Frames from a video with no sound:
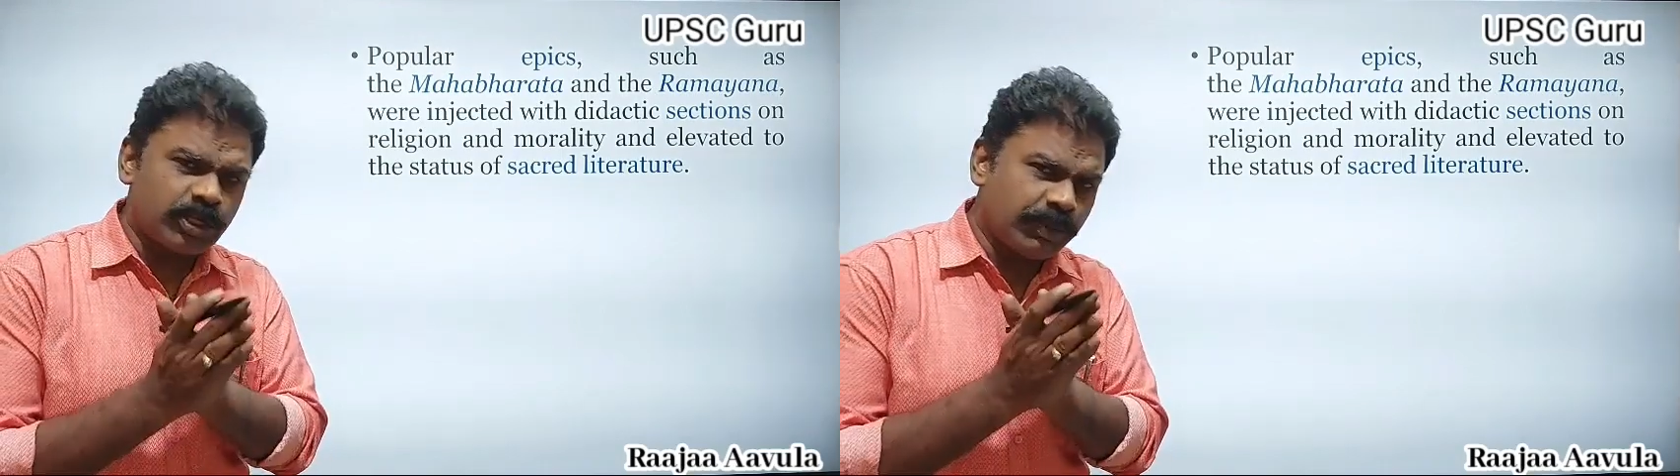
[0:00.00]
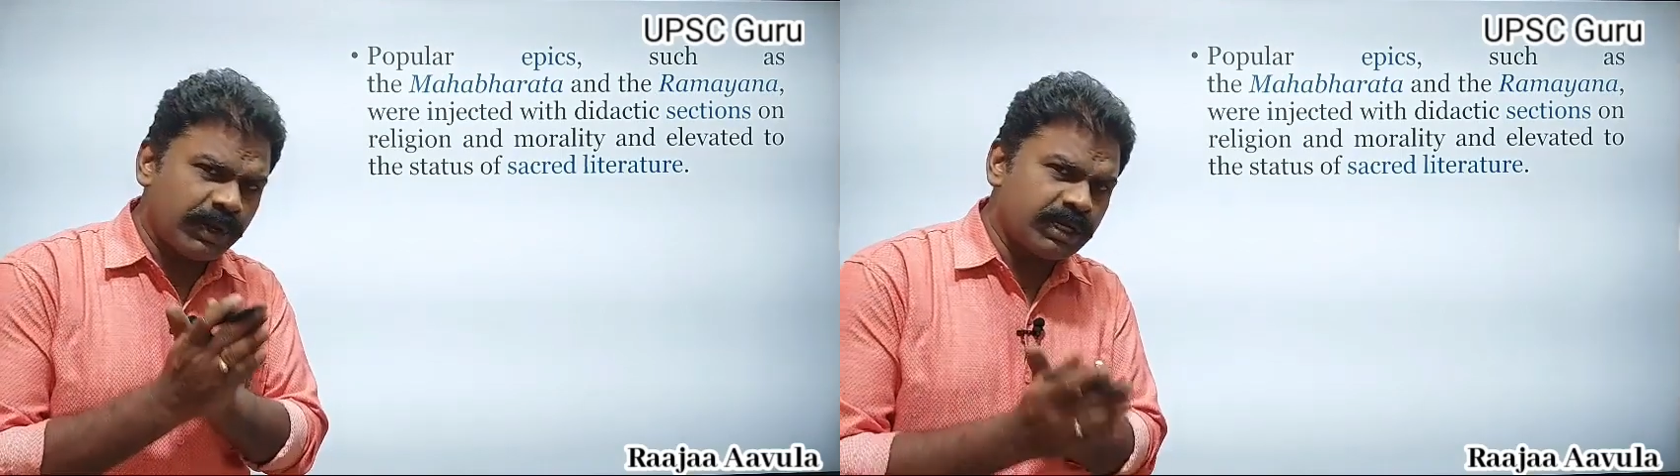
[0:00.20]
to
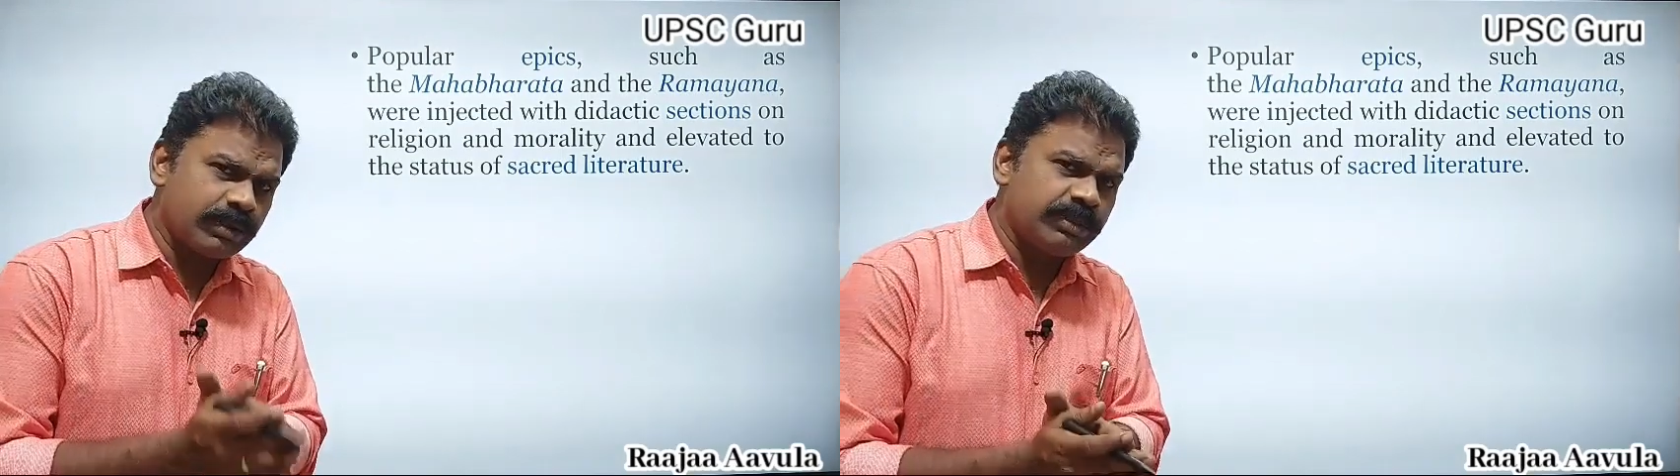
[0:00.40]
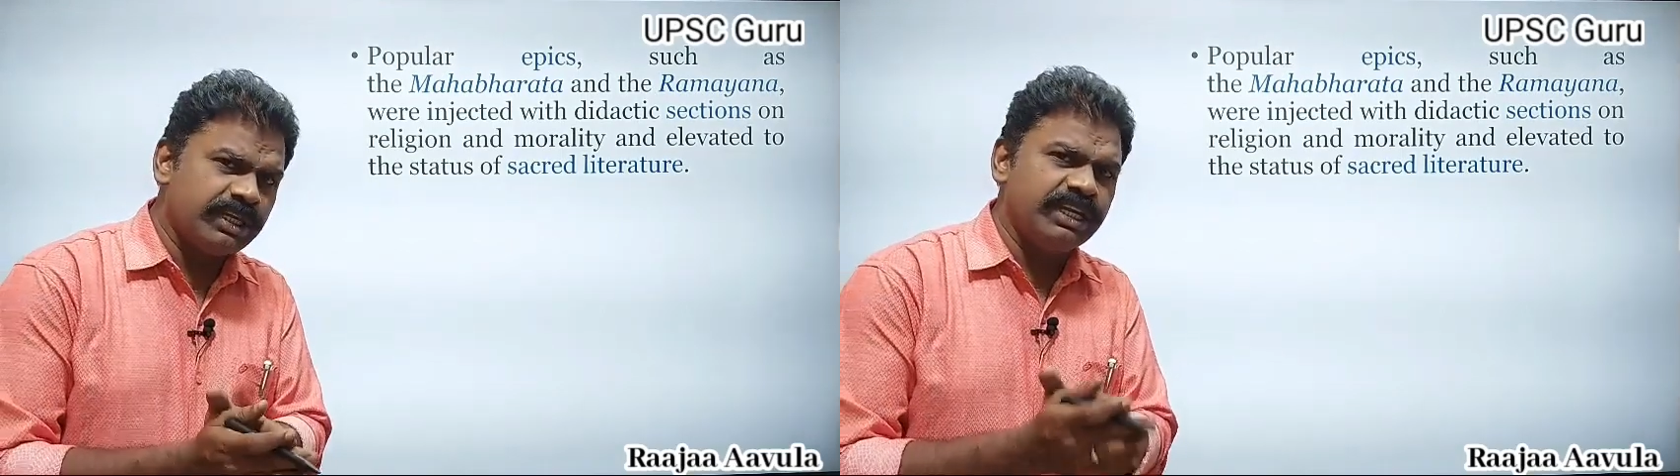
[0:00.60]
the point
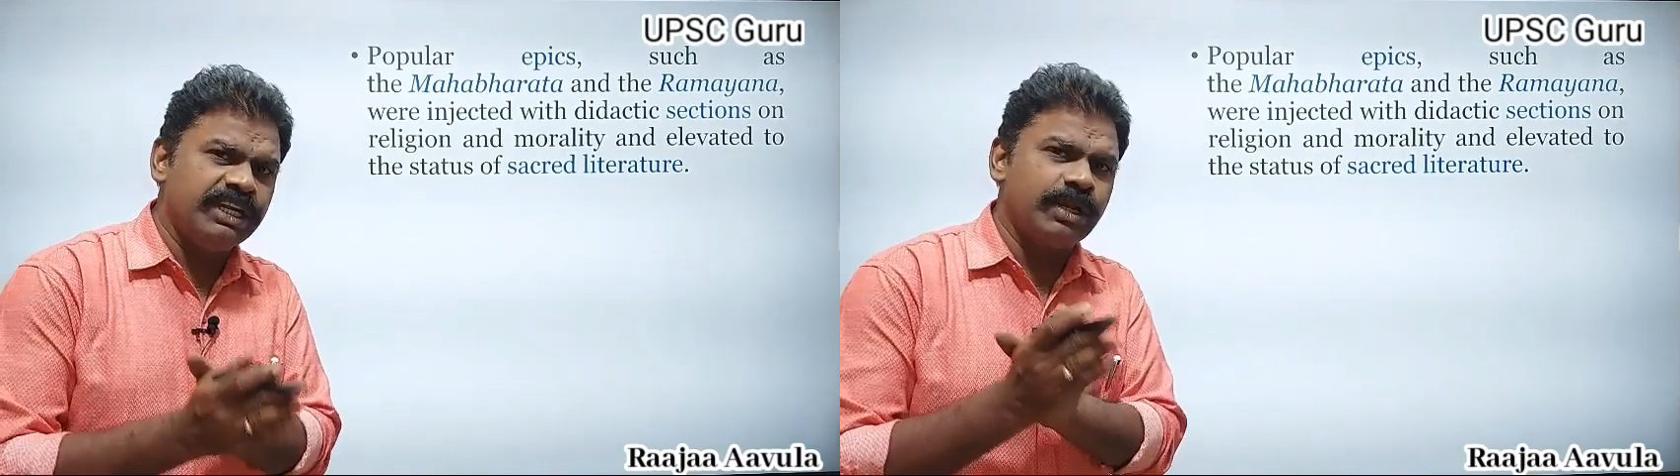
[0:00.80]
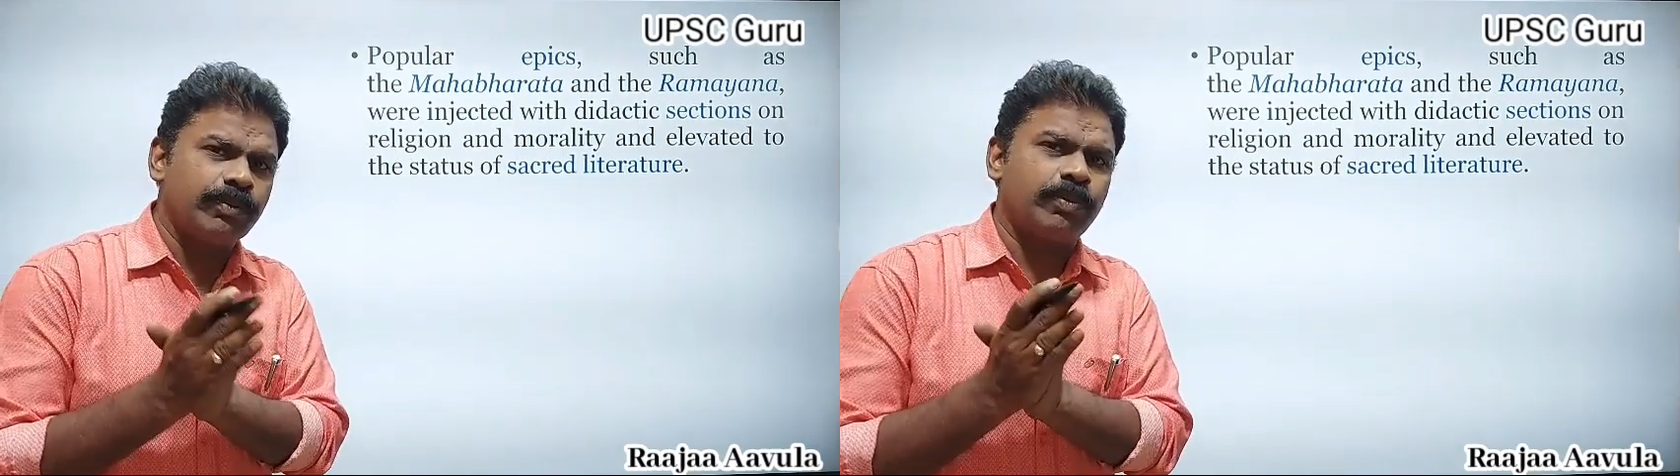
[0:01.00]
of the
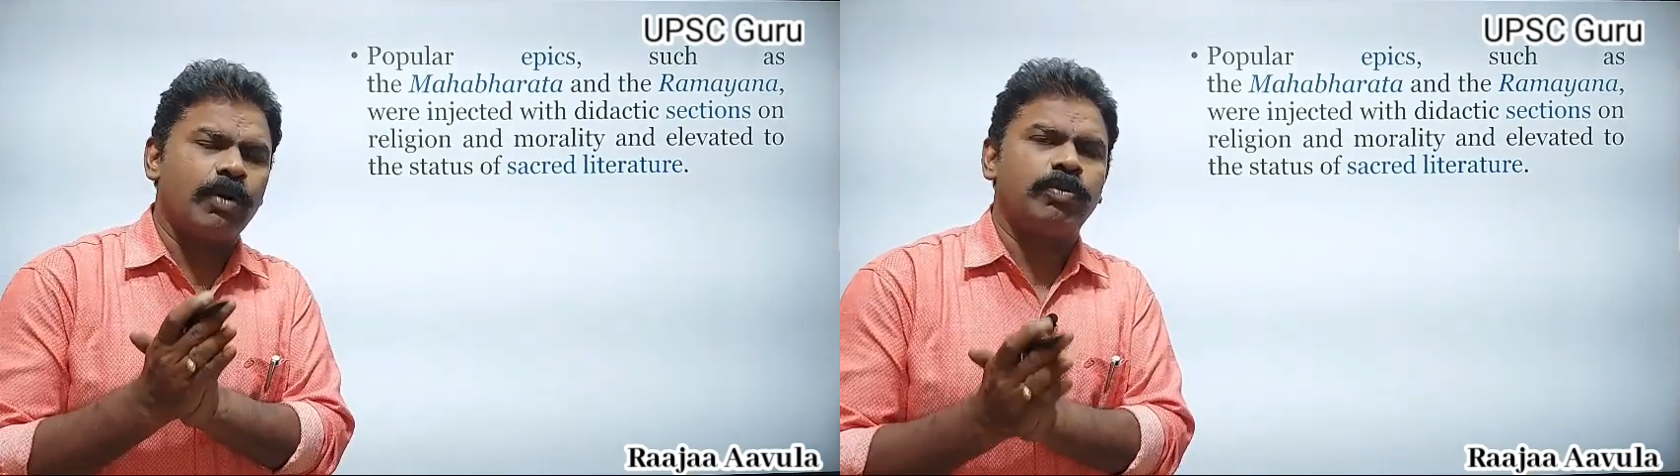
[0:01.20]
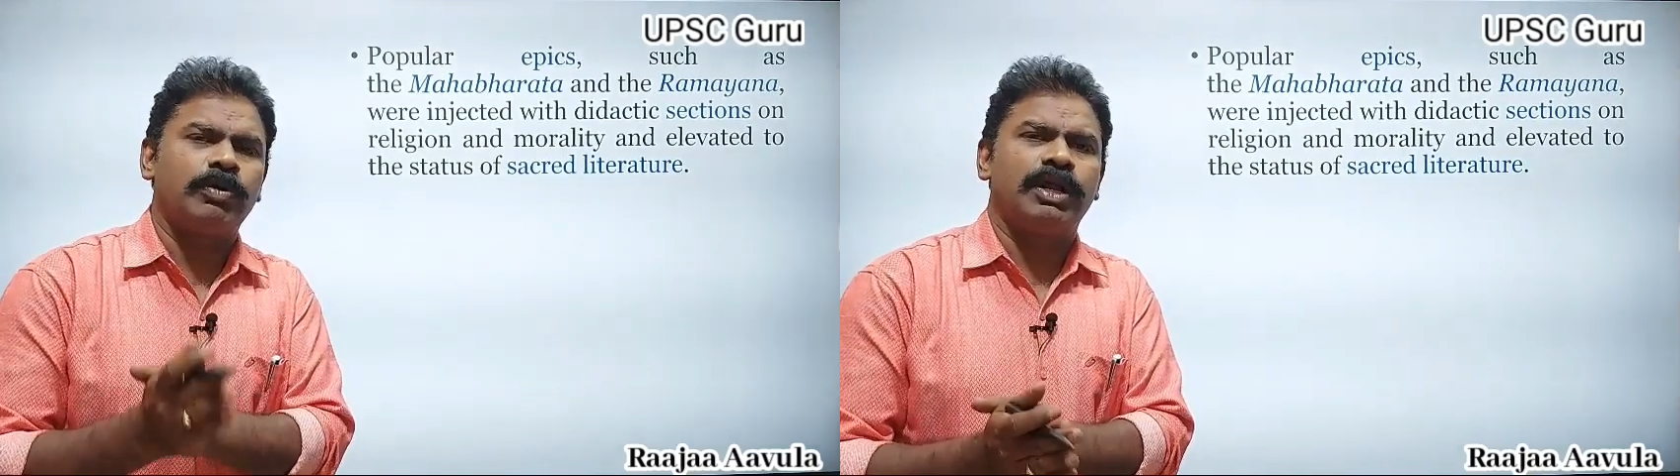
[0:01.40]
Indian
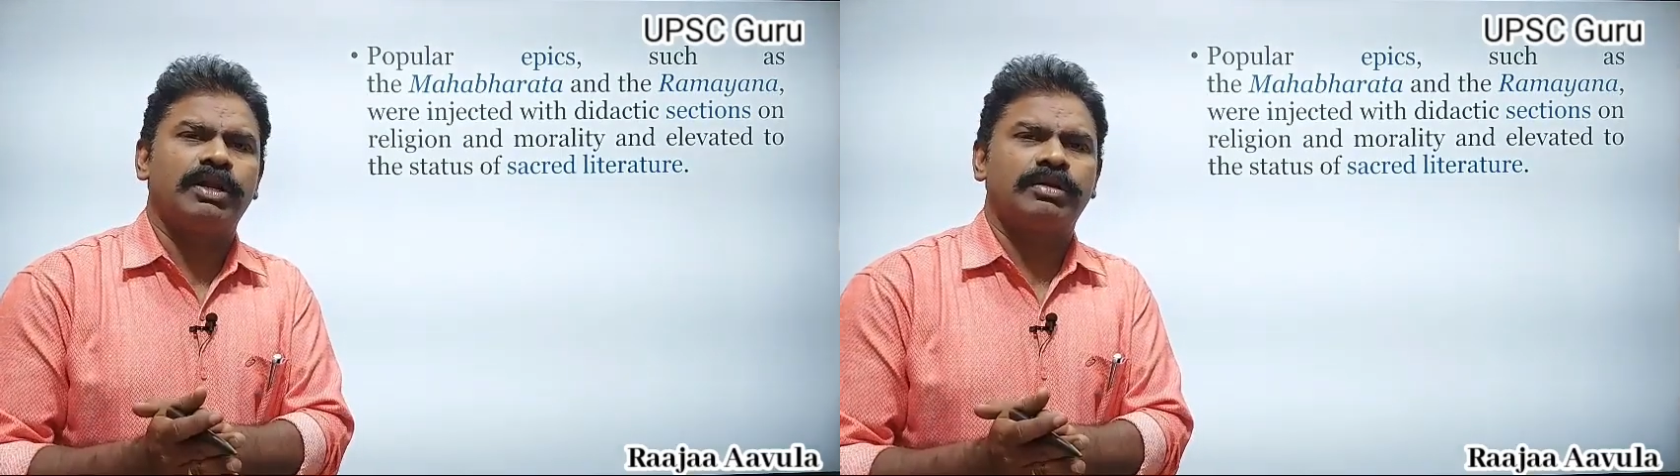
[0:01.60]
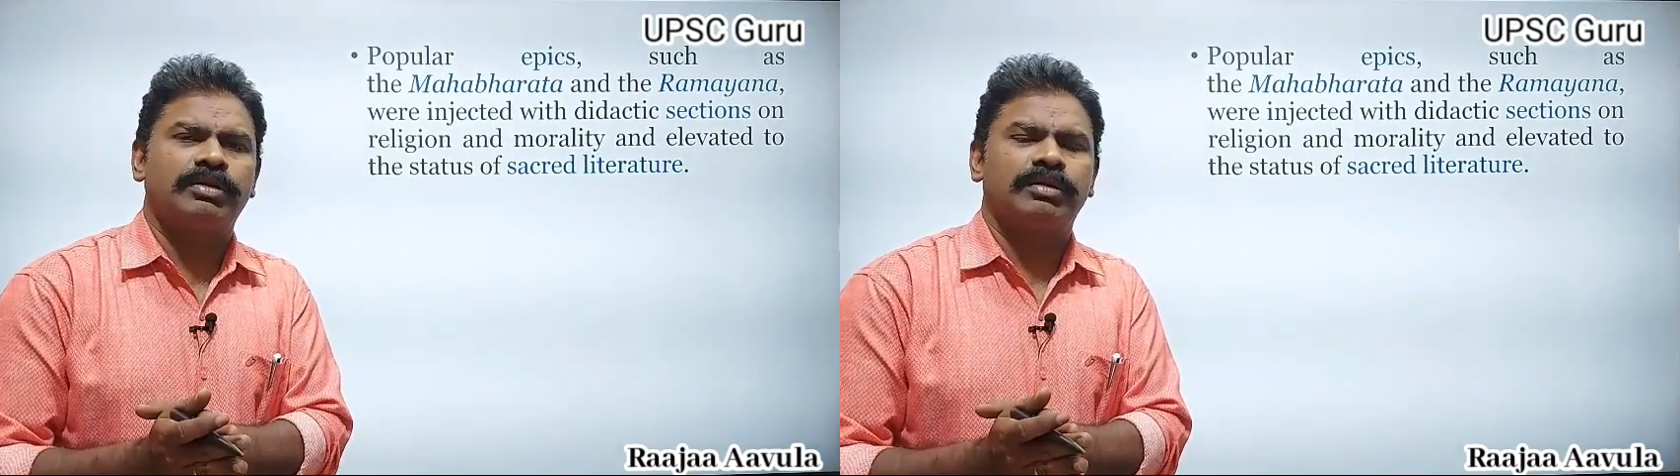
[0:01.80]

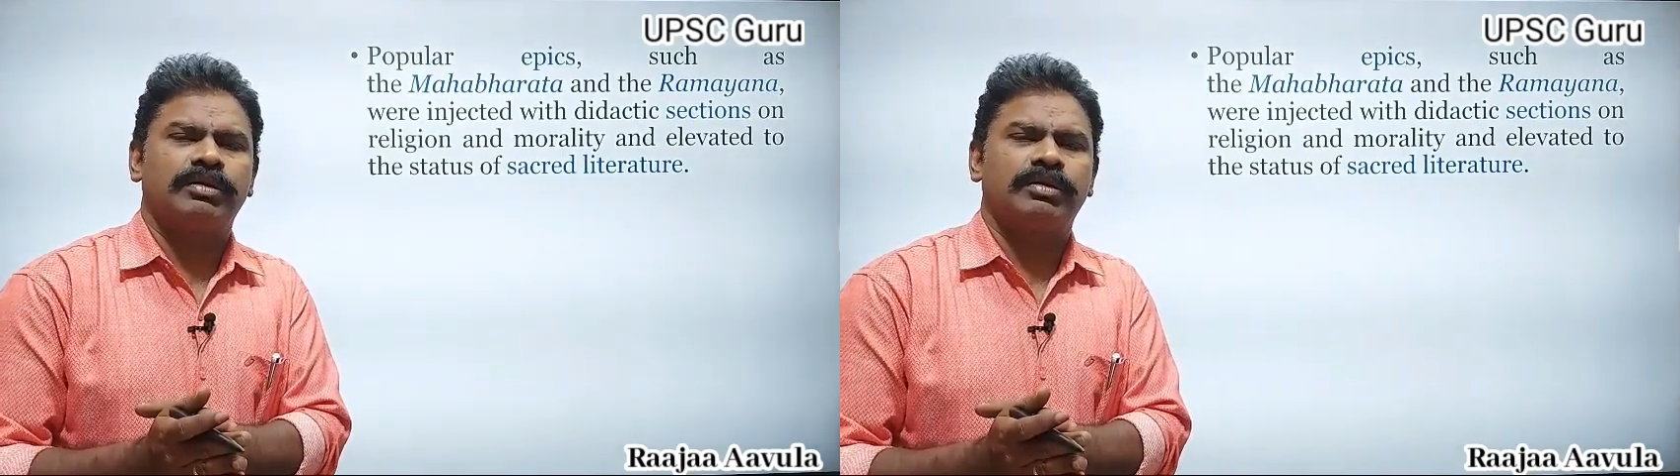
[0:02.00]
popular